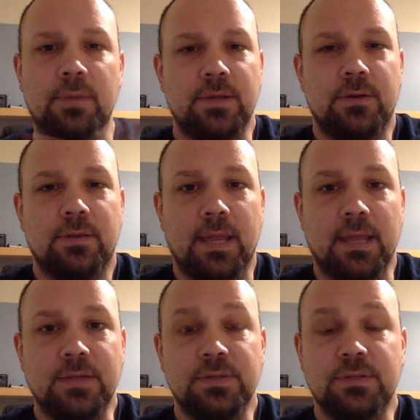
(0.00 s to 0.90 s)
But you're the
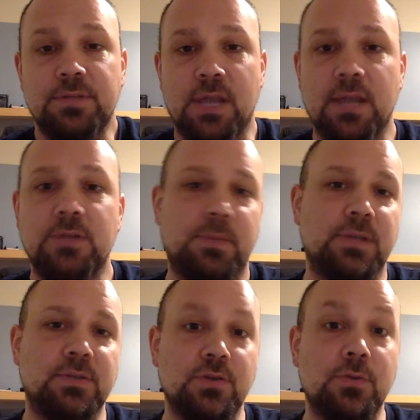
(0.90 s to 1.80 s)
agents of change
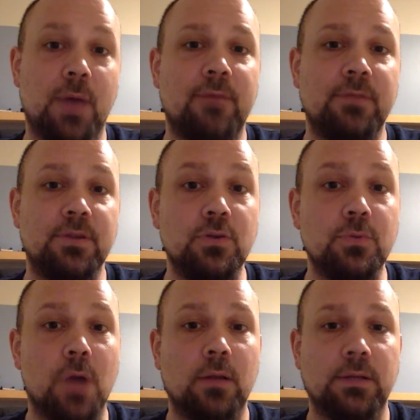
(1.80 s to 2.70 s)
because you have the
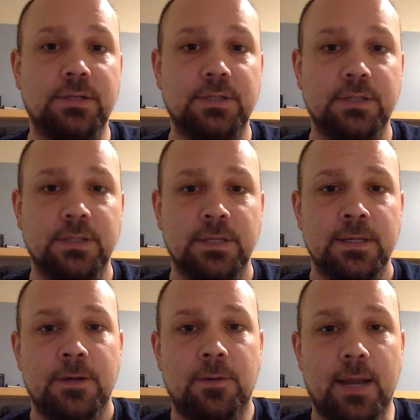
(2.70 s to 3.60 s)
new knowledge,
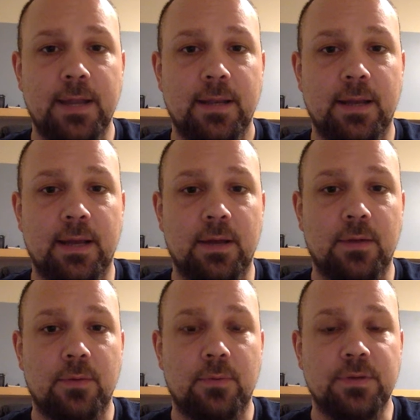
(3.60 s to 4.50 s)
right?
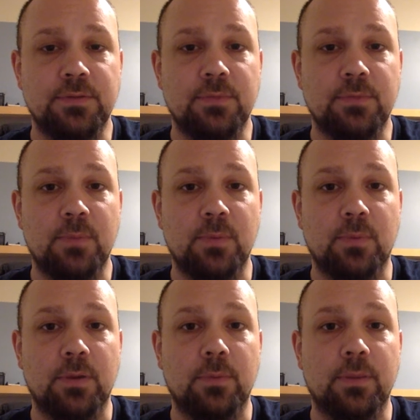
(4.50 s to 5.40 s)
Whereas you might be
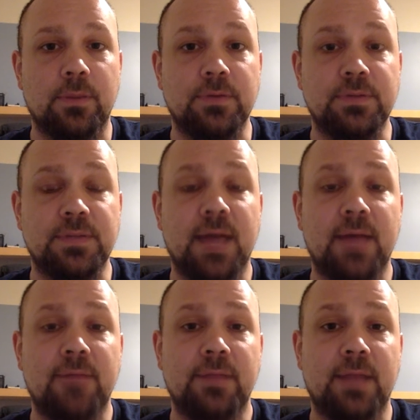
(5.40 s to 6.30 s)
working with other
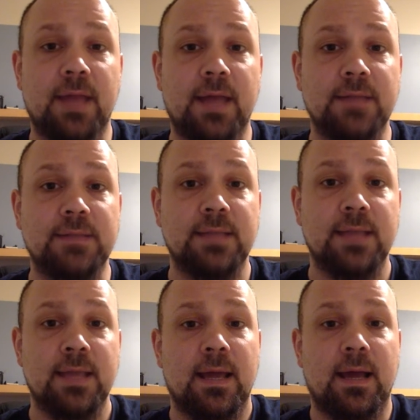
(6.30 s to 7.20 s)
staff that has
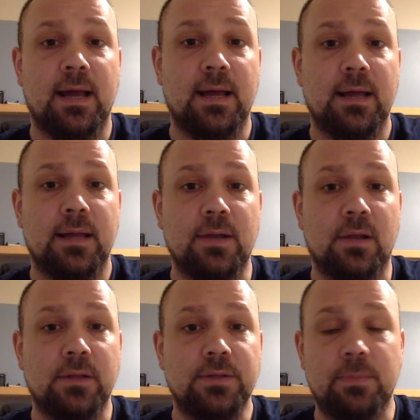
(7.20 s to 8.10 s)

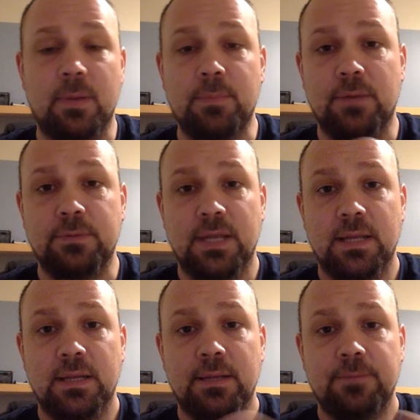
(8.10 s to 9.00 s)
knowledge that might be
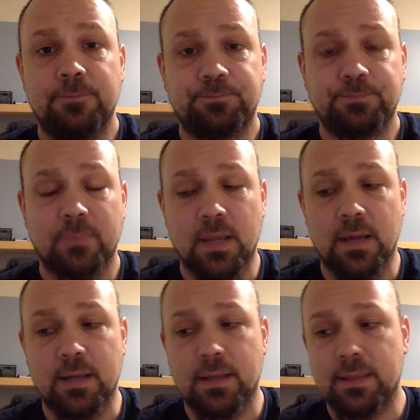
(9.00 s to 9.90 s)
outdated,
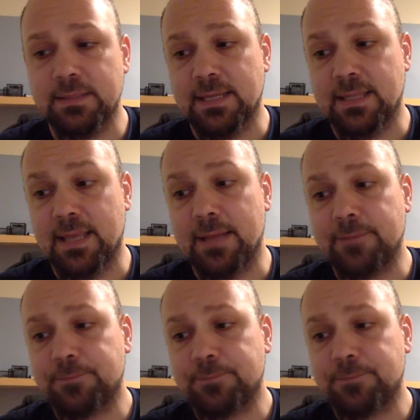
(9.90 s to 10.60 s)
things like that.